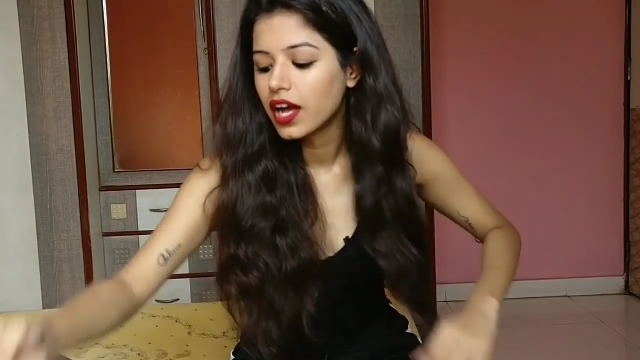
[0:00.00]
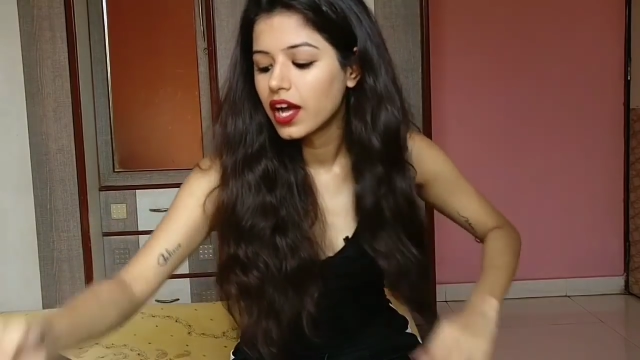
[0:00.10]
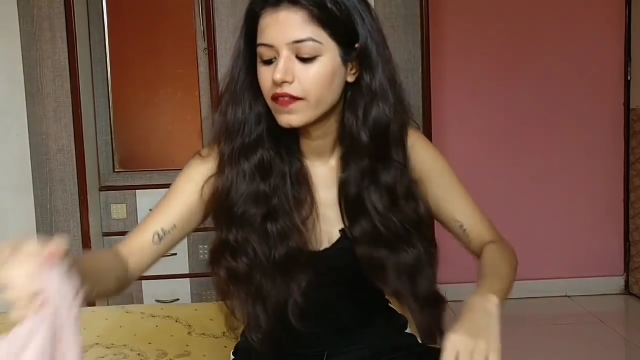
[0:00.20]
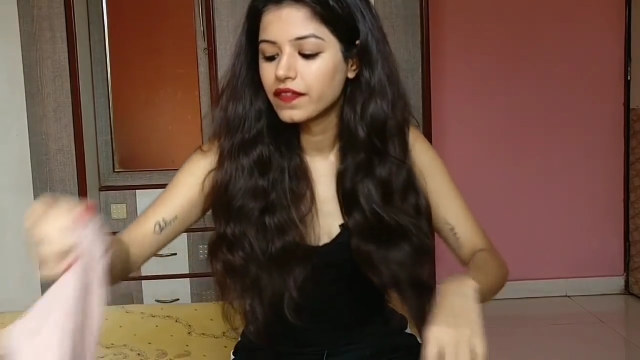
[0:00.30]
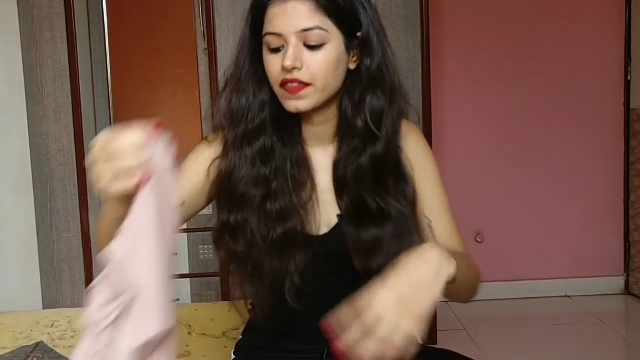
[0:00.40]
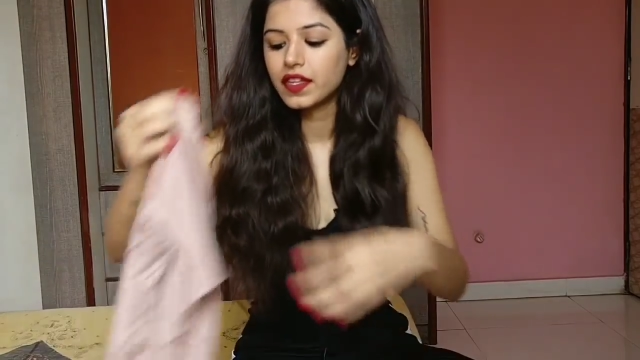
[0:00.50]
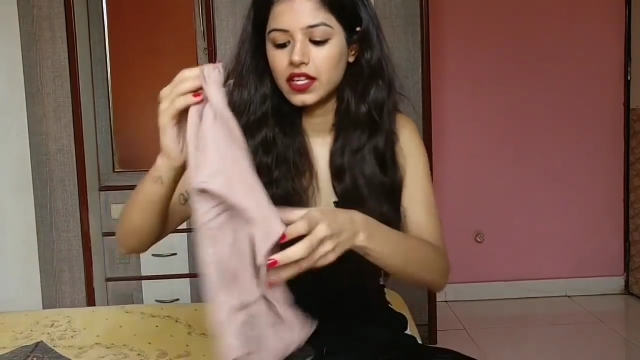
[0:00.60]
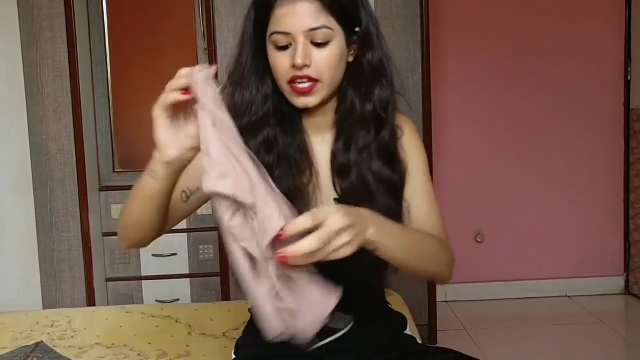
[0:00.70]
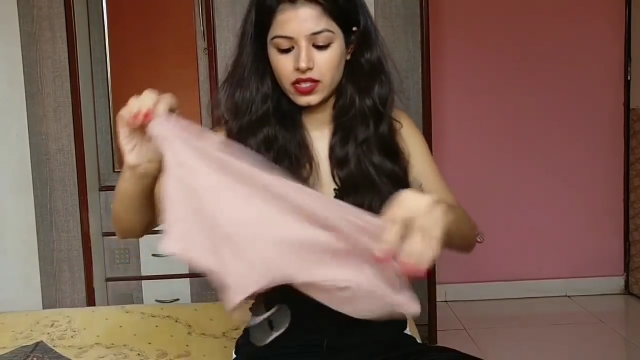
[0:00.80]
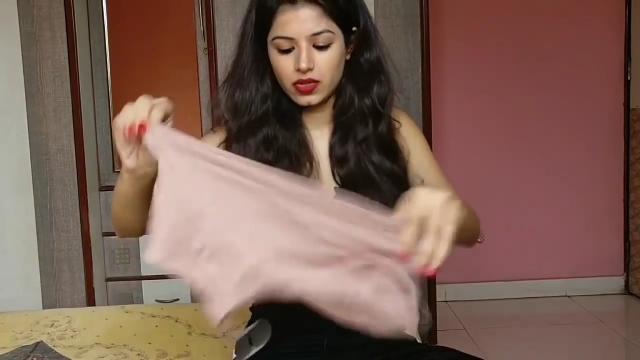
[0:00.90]
And the
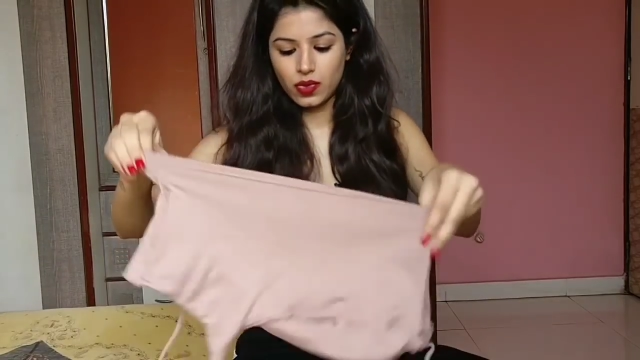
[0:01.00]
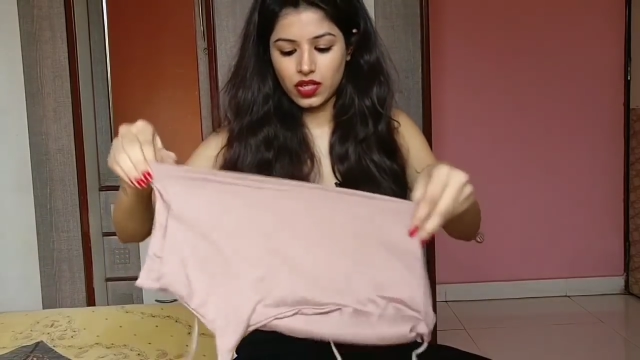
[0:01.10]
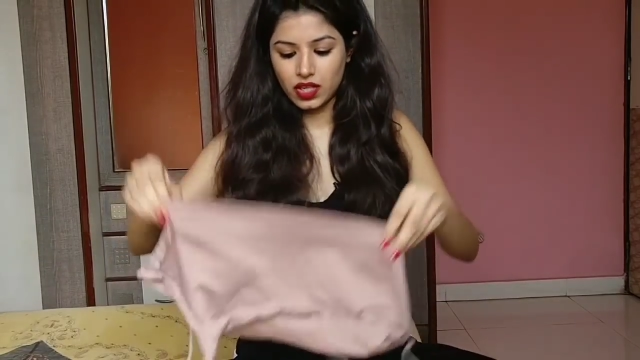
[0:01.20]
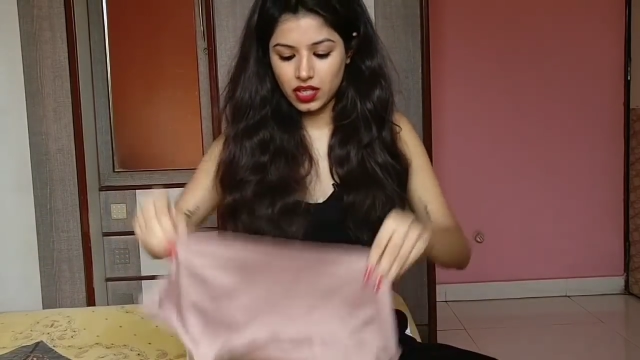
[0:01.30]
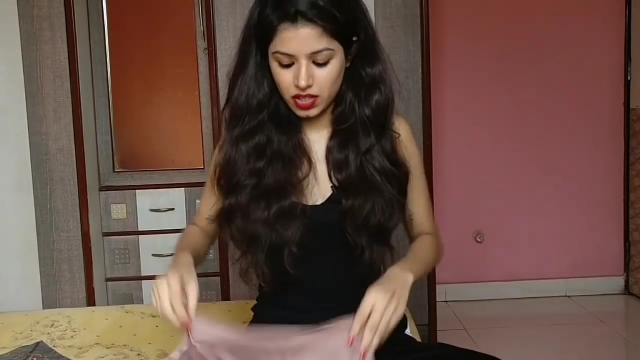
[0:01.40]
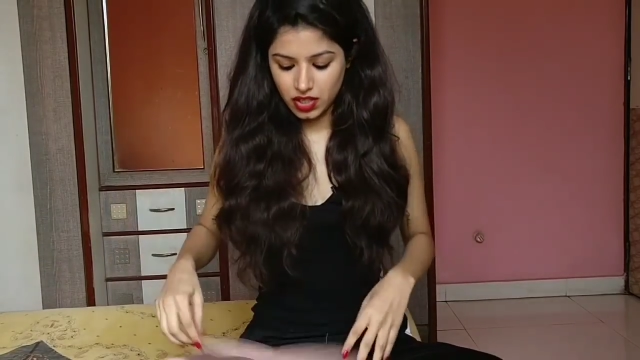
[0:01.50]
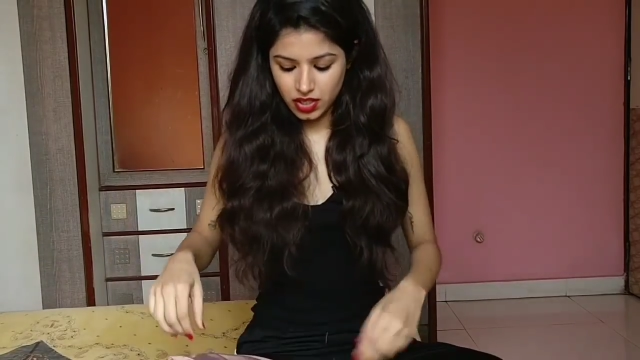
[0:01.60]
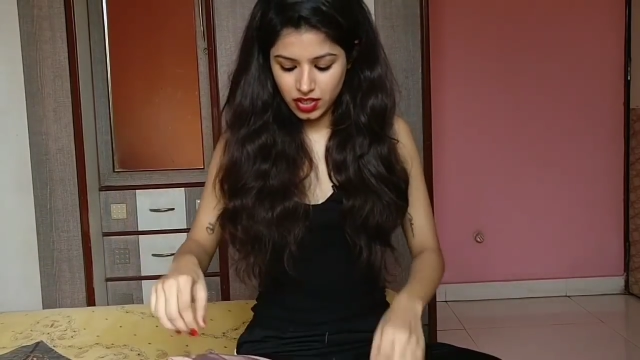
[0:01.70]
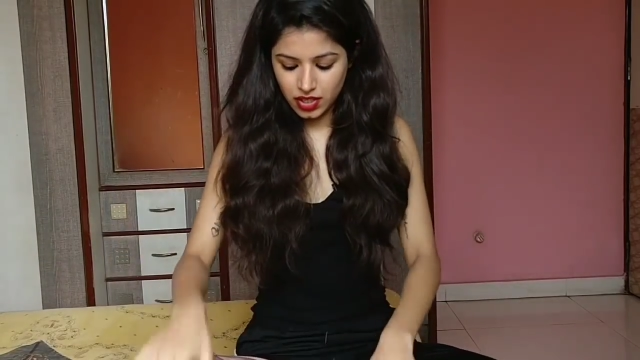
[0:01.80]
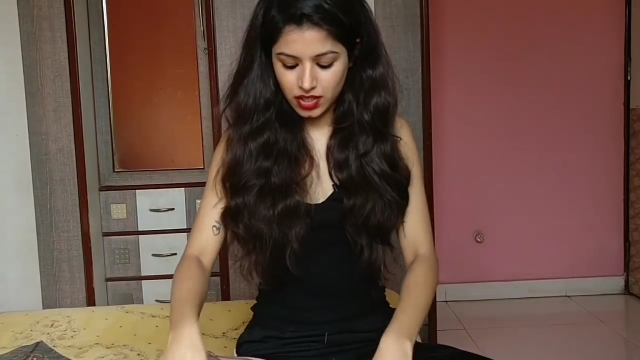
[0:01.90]
next
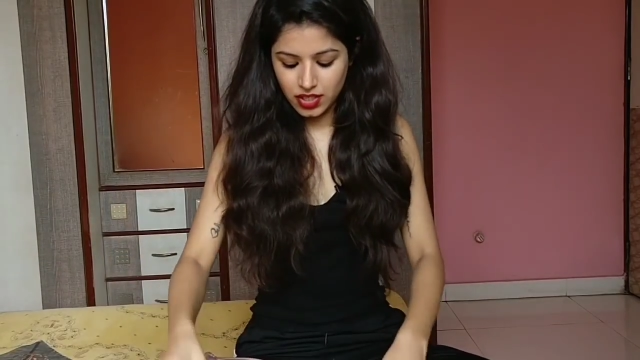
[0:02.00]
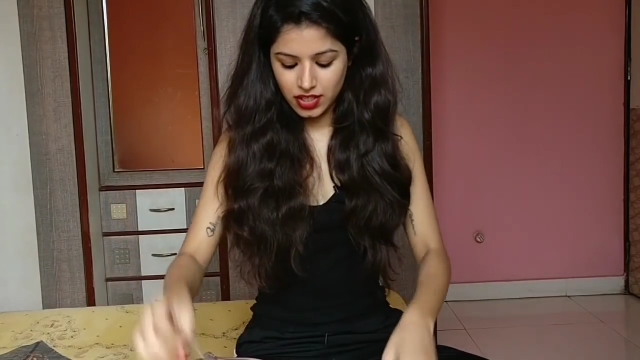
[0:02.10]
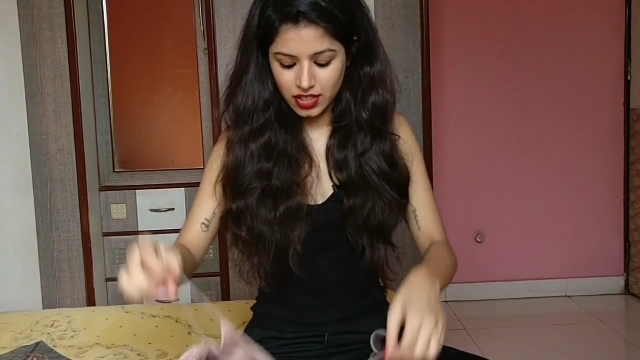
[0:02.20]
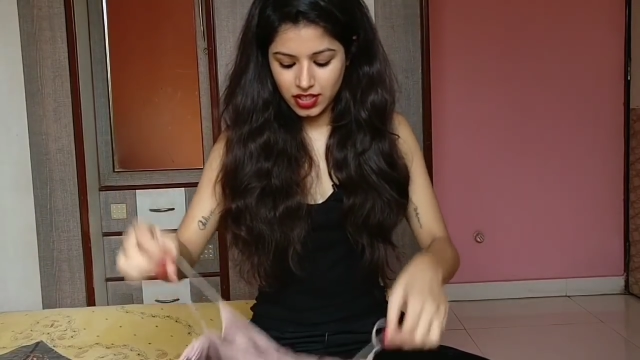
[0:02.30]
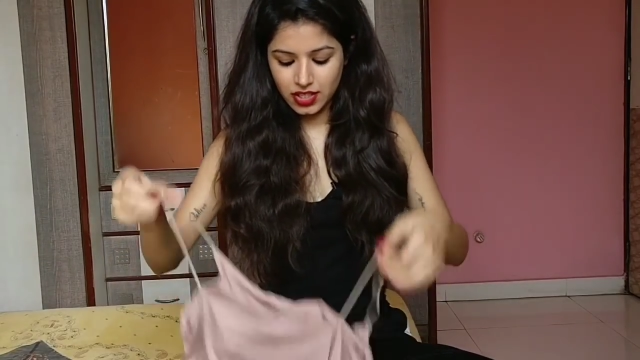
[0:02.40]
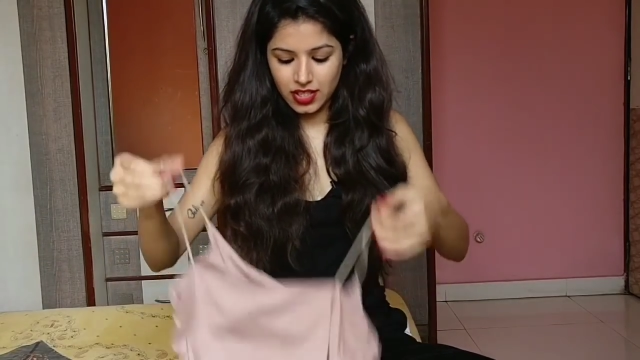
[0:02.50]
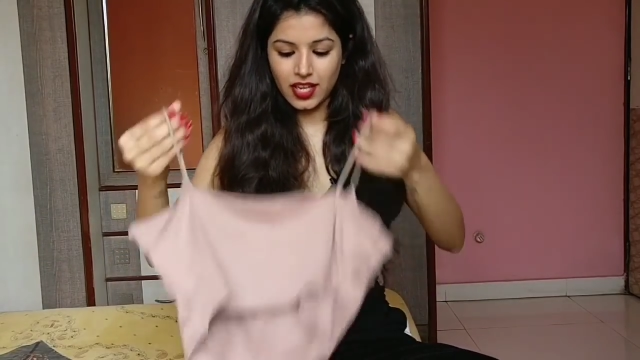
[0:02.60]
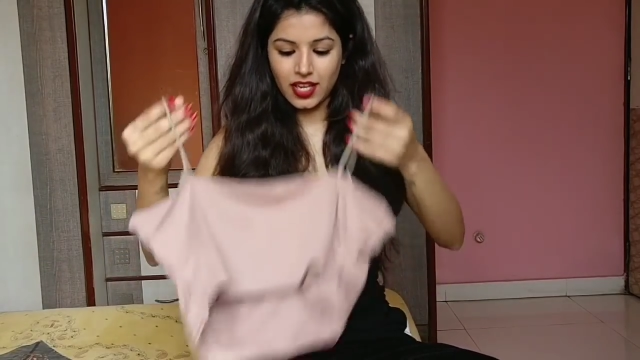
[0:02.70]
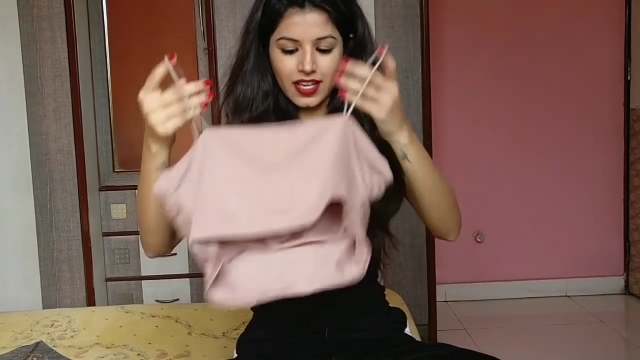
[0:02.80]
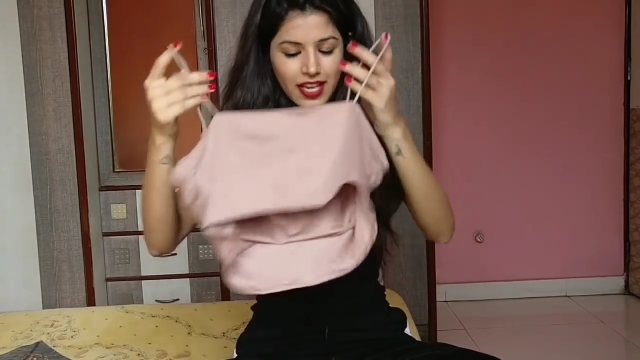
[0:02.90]
one is
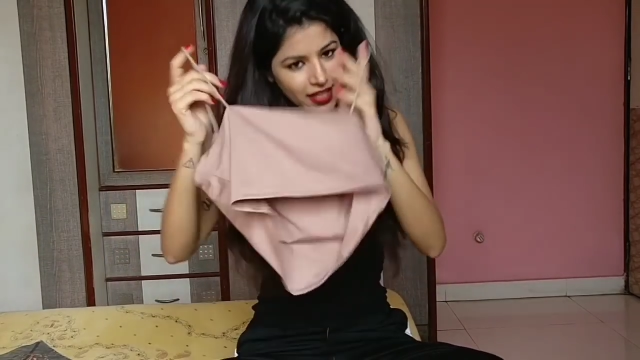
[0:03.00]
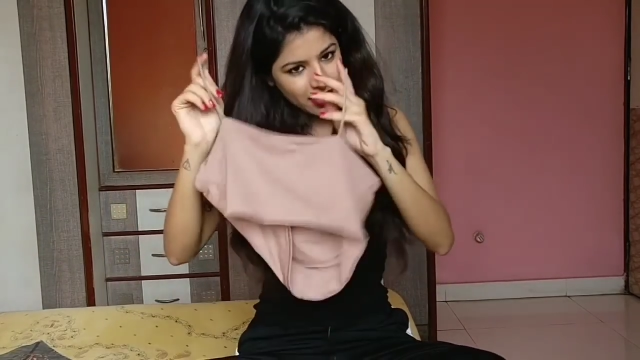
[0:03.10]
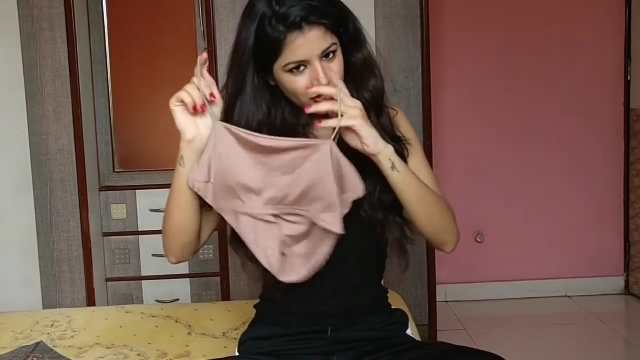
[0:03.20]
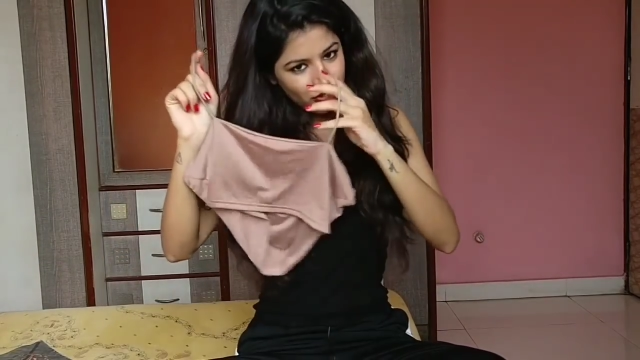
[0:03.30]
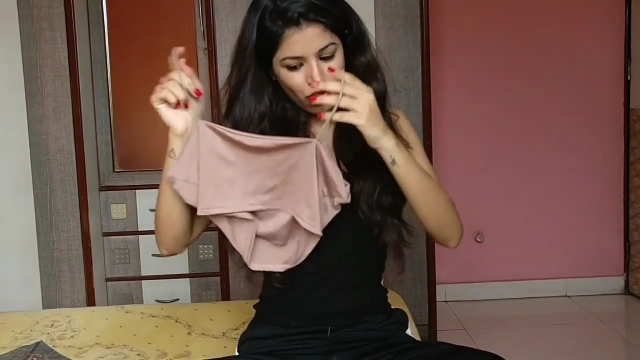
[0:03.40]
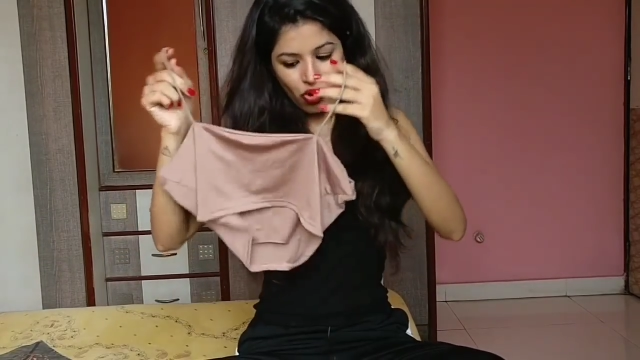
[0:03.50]
again this